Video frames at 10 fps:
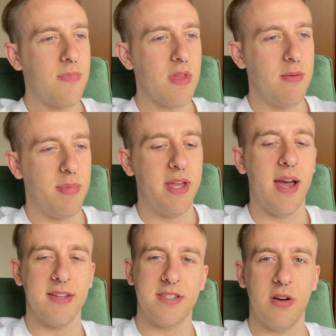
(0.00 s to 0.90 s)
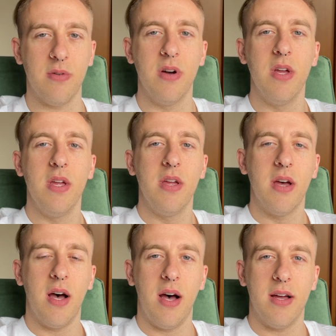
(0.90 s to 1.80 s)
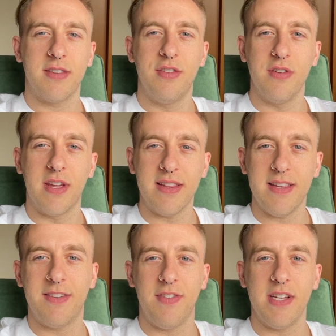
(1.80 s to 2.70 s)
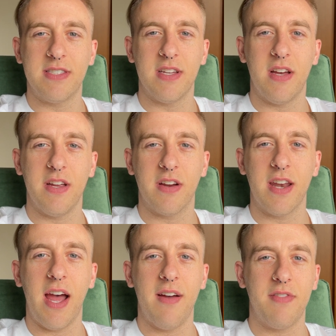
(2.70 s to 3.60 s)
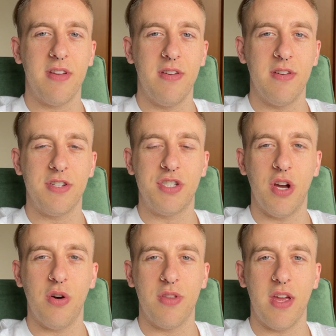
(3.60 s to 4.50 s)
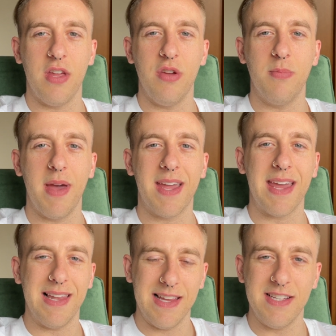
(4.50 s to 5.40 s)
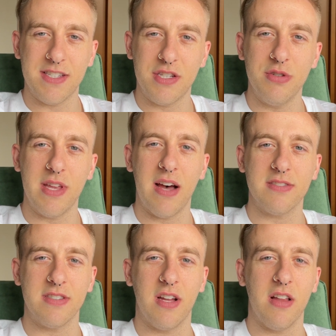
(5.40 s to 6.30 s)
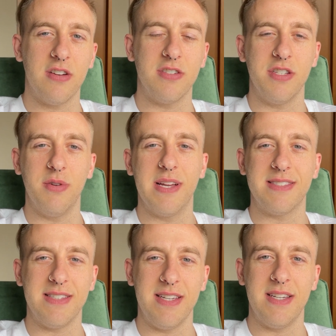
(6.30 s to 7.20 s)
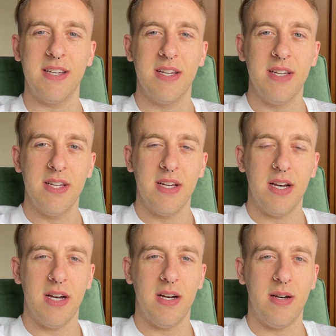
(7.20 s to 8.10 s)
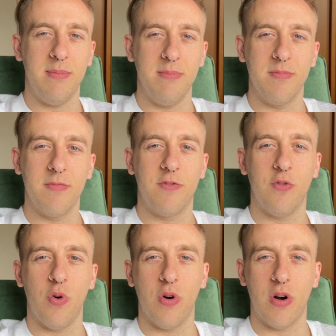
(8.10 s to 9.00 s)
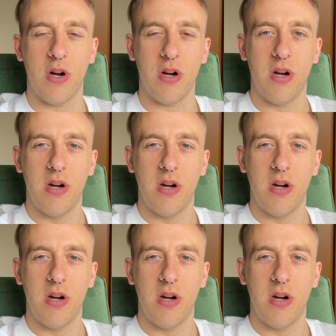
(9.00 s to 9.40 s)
But yeah, so to get this visa, you're going to have to show that you make at least $2,000 USD for